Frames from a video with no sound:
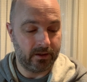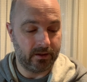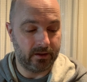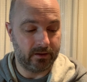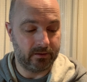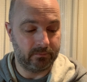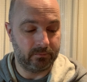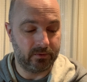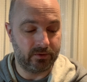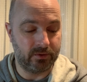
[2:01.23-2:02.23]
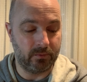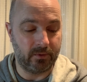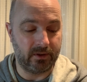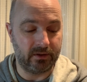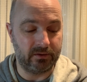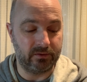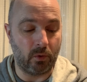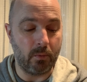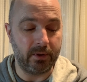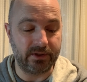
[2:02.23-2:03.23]
Um, so there's
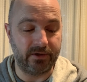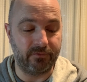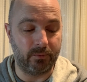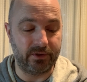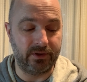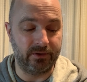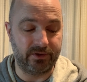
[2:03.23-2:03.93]
bunch of different ones here.